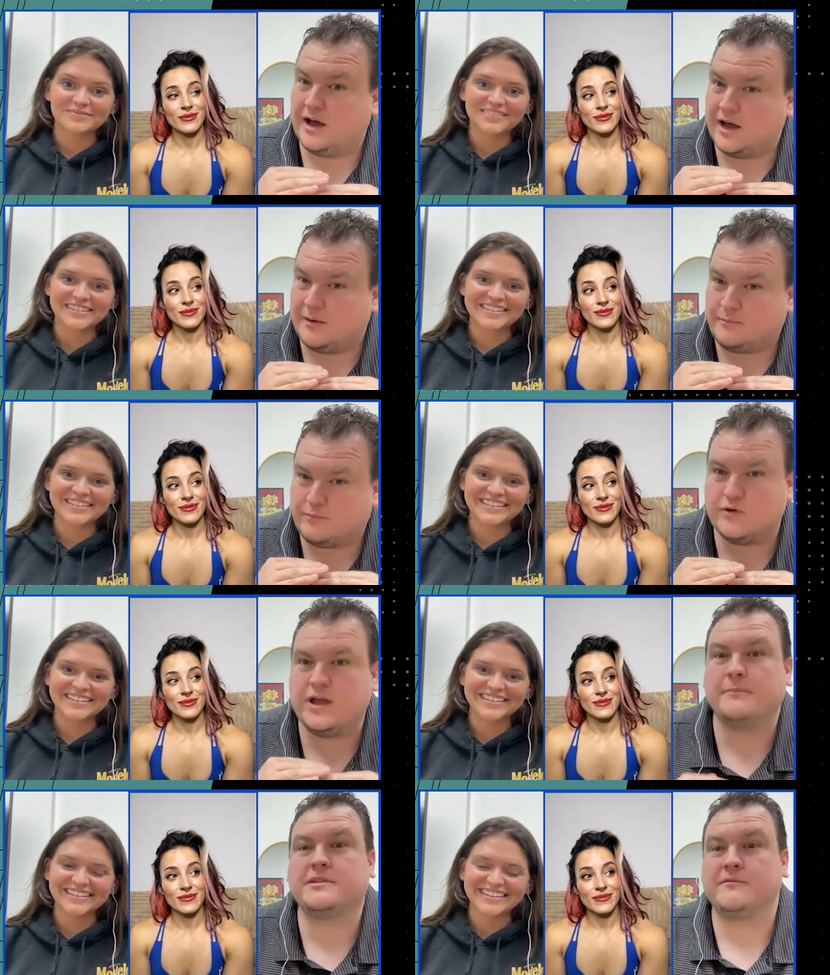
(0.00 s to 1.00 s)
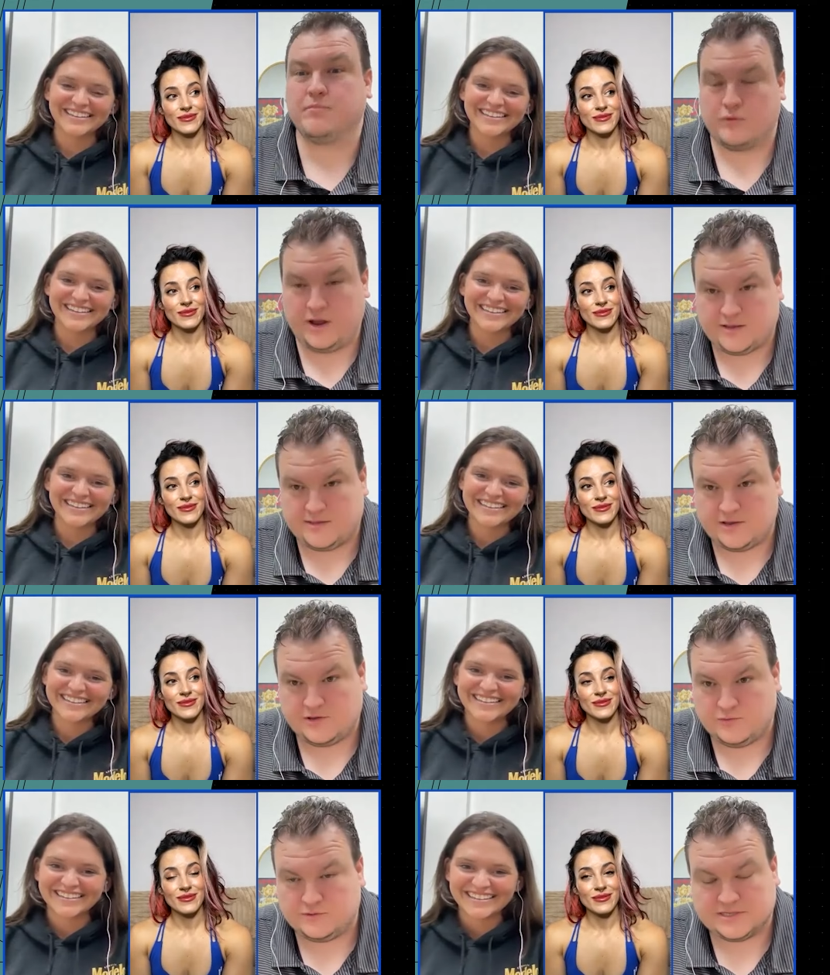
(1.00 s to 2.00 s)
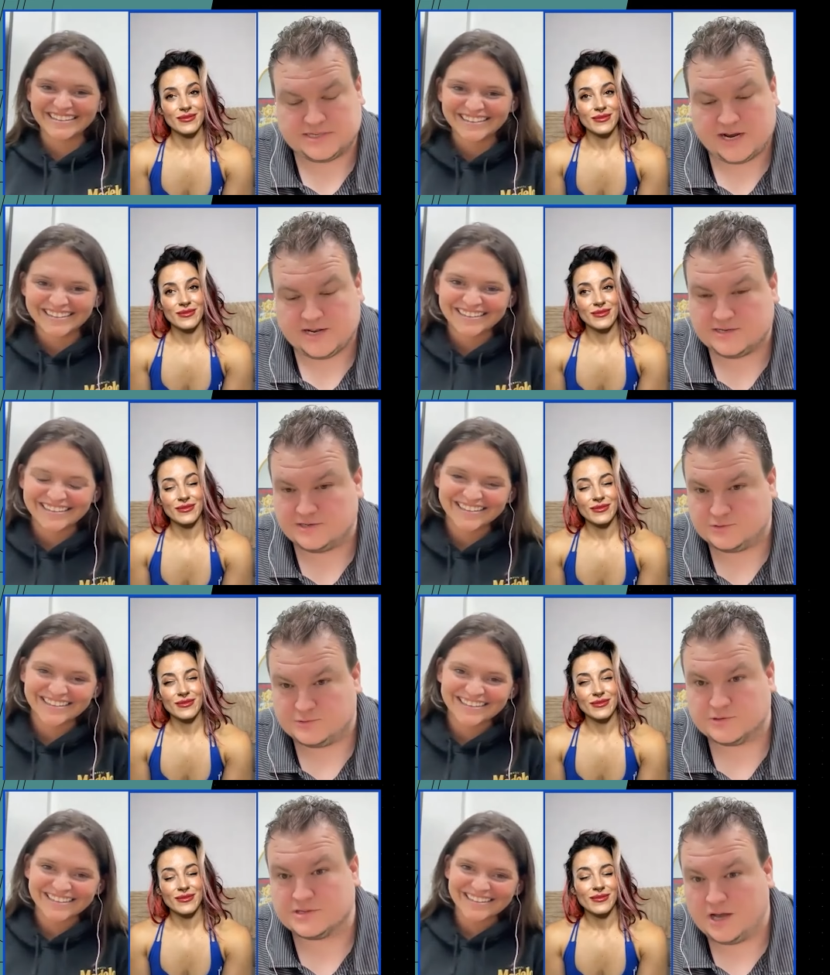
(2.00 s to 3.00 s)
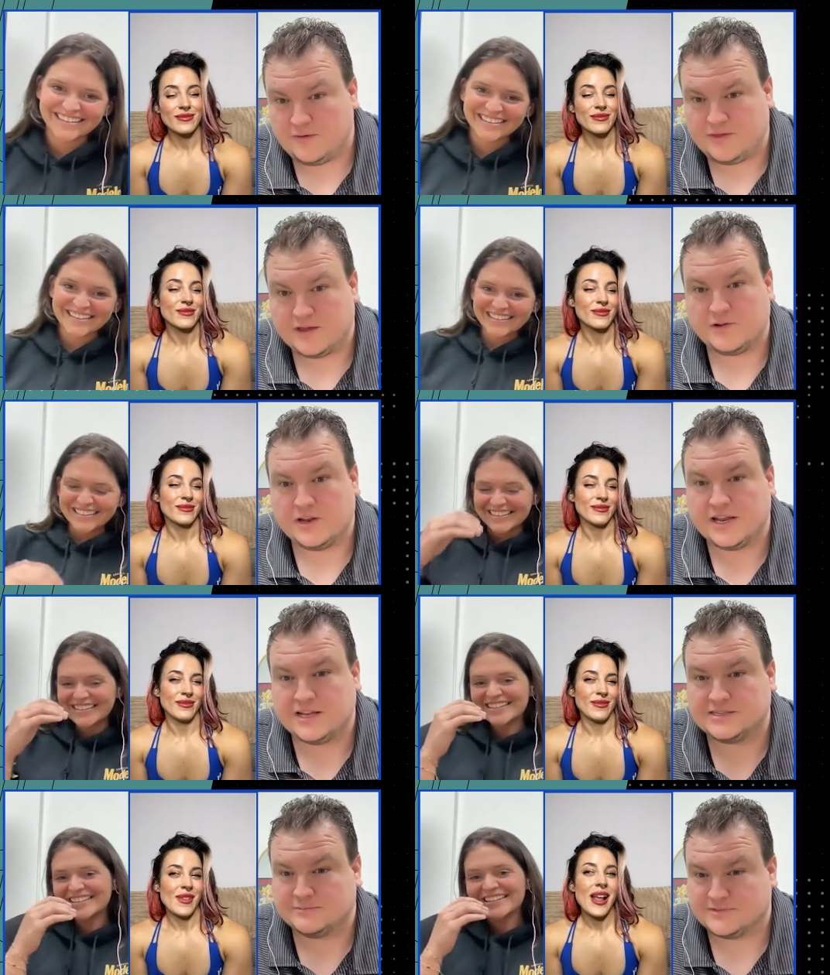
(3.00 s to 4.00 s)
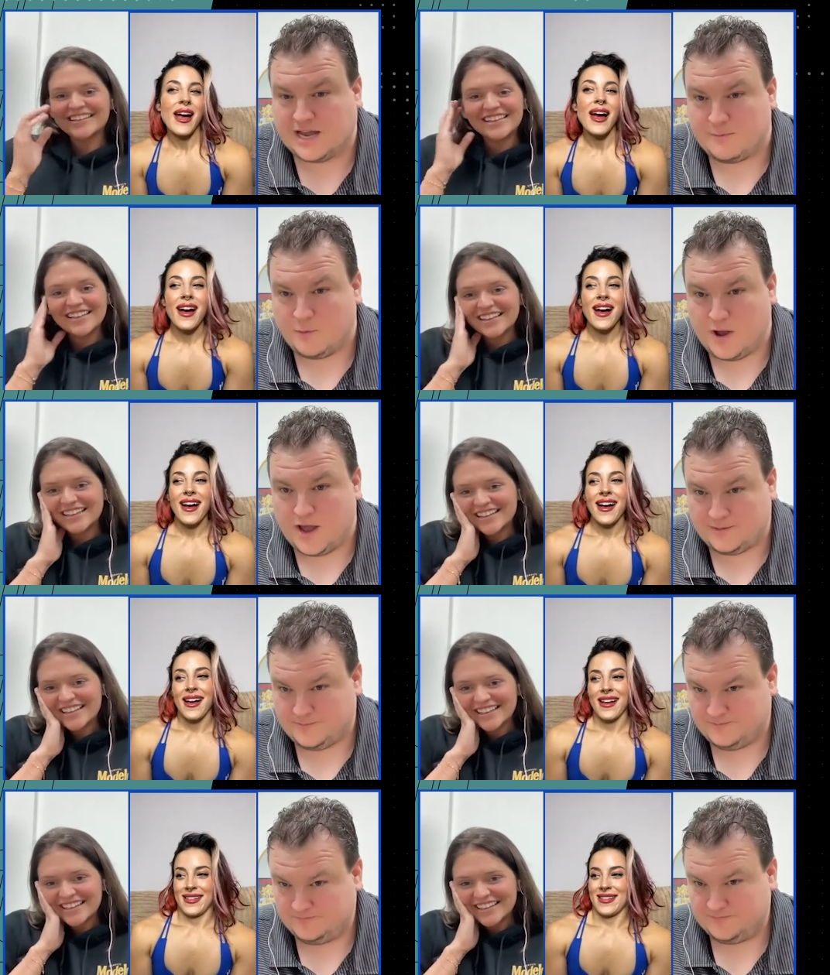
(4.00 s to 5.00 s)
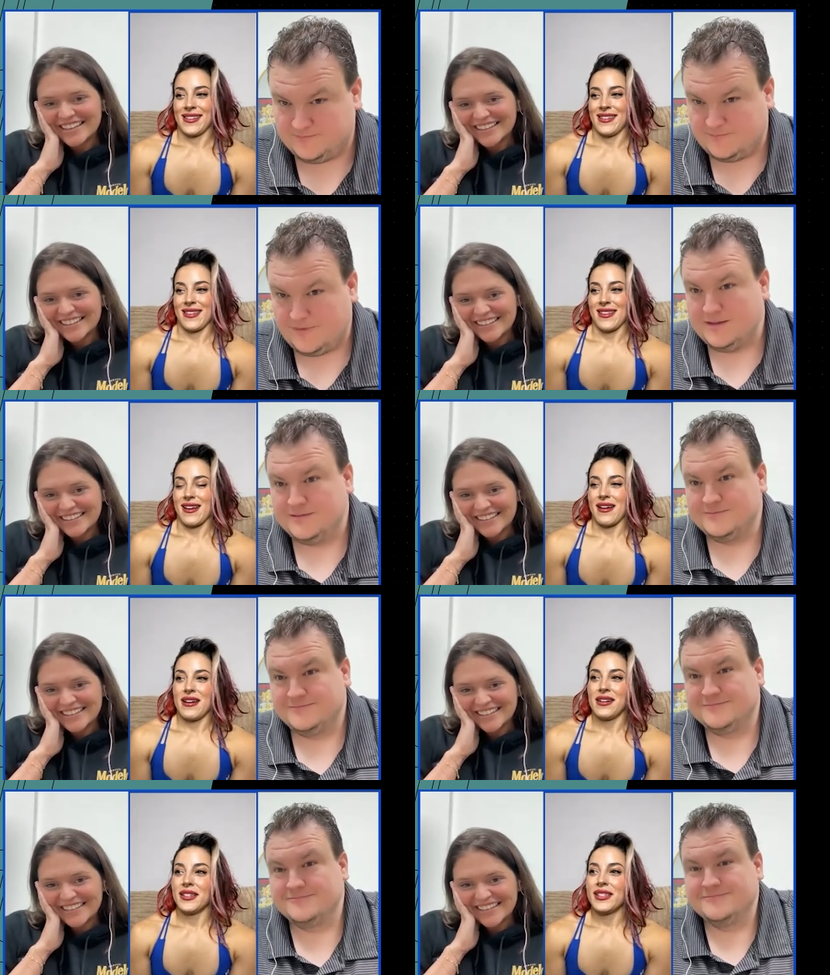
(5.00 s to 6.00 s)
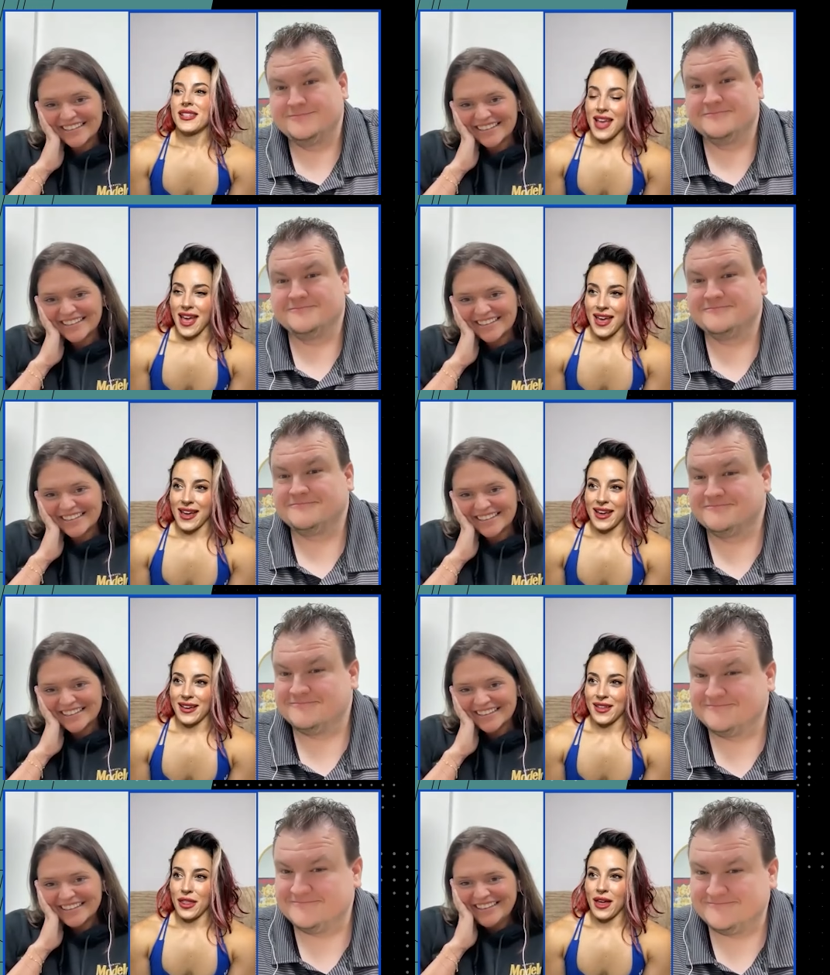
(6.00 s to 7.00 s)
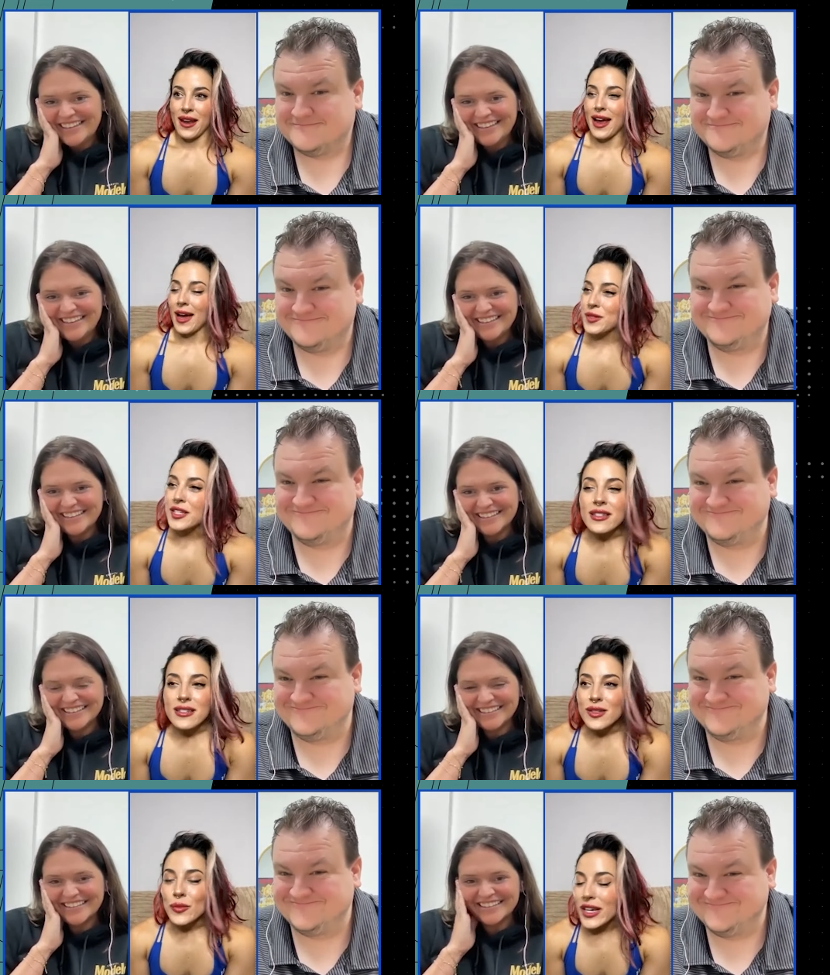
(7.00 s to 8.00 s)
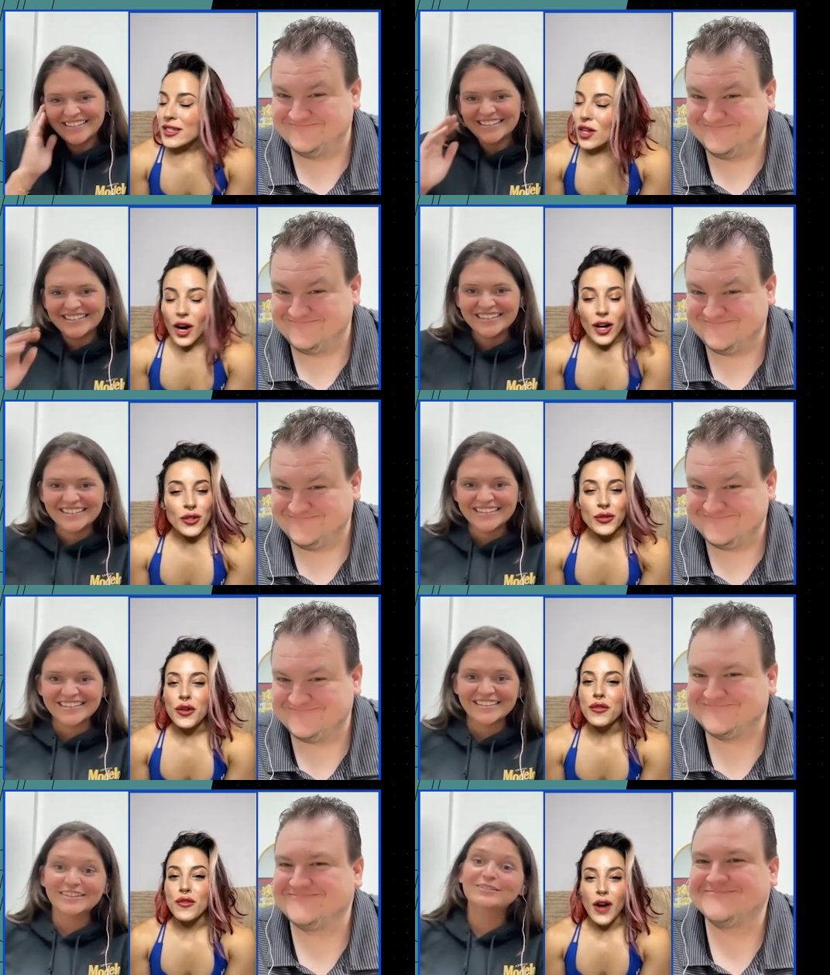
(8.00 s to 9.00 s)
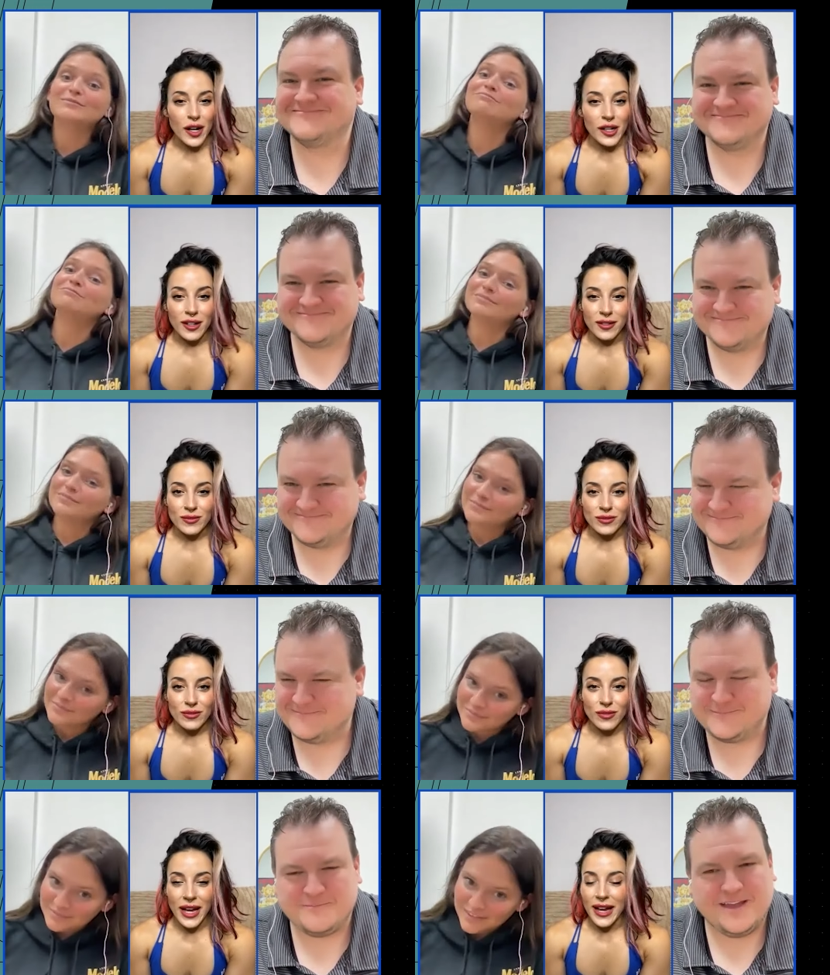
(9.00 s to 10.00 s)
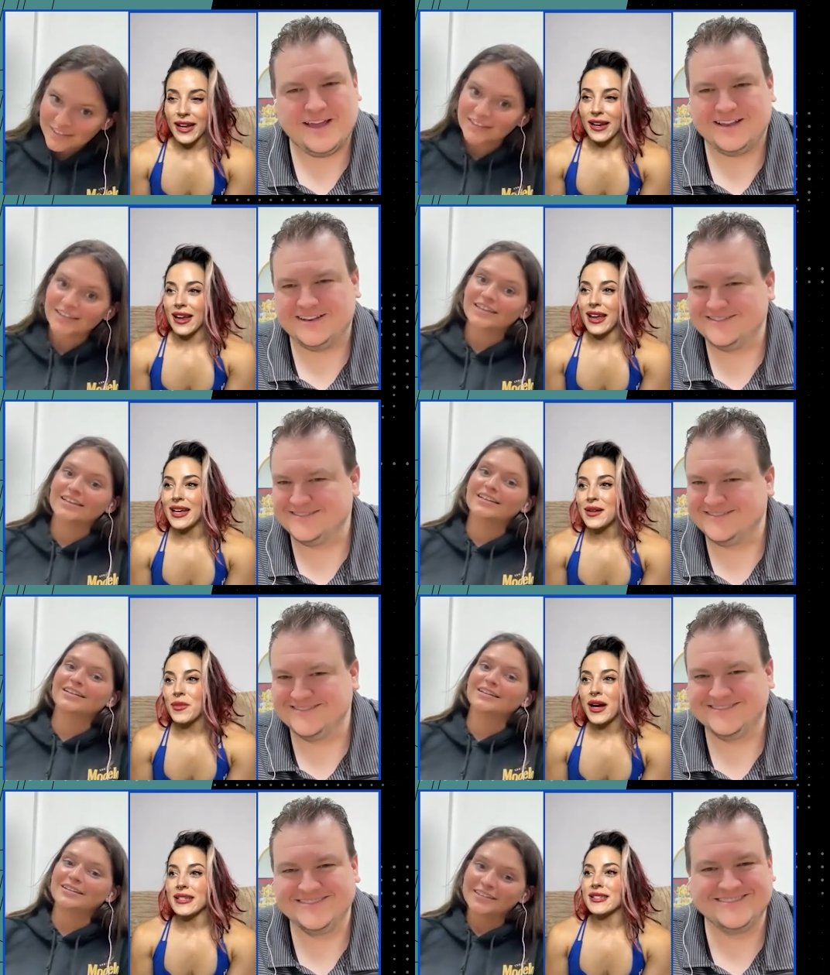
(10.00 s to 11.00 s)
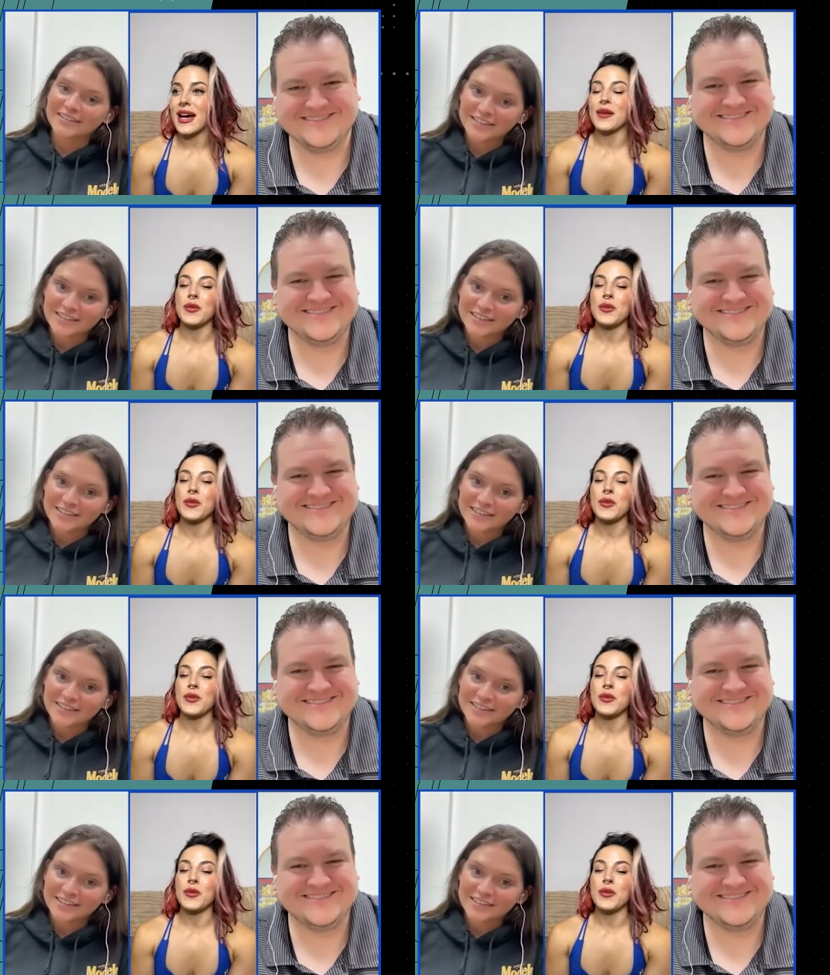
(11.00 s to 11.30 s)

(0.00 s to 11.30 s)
Speaker 1: uh, preemptive break that you decided to do yourself, that you needed some time away?
Speaker 2: I'll say that absence makes the heart grow fonder. And in my time